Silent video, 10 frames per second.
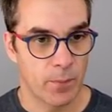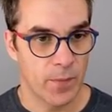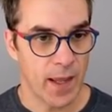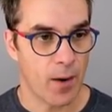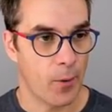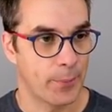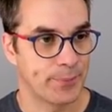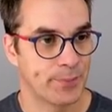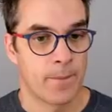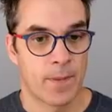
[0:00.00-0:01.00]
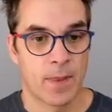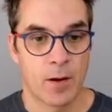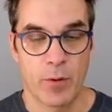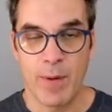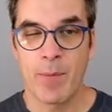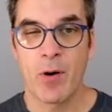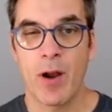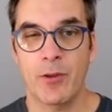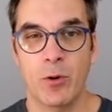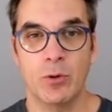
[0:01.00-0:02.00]
Now, remember
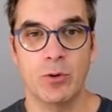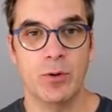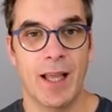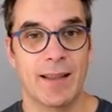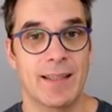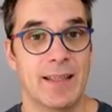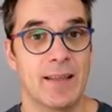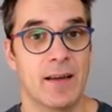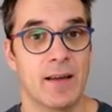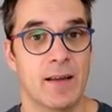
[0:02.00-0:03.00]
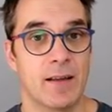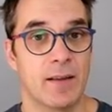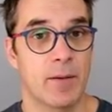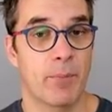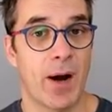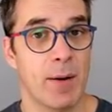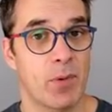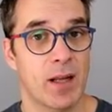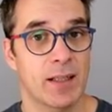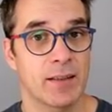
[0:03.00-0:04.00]
I told you that the
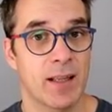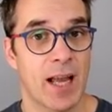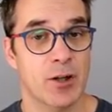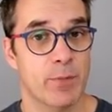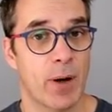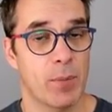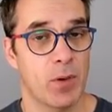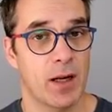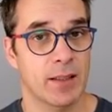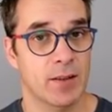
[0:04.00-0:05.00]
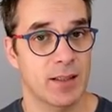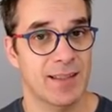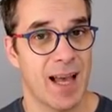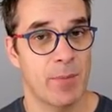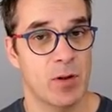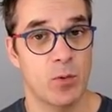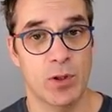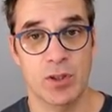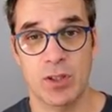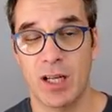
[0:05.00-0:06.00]
pipeline, Azure pipeline.yaml
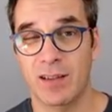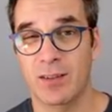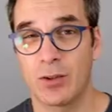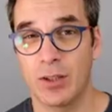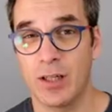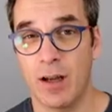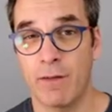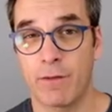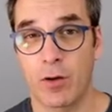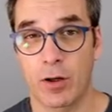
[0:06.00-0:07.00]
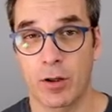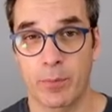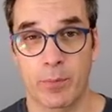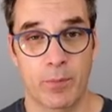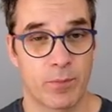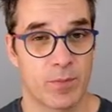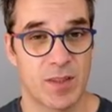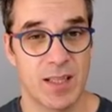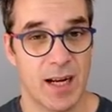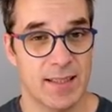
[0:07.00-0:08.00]
was not good enough for
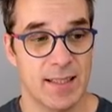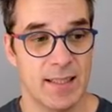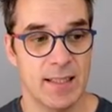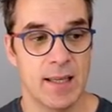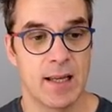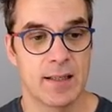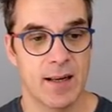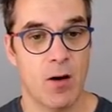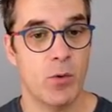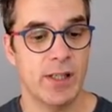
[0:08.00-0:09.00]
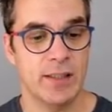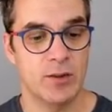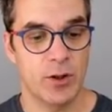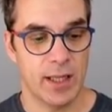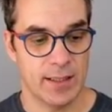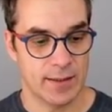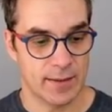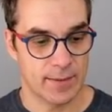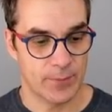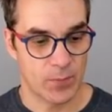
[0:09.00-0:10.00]
CI/CD. Now we need to edit it.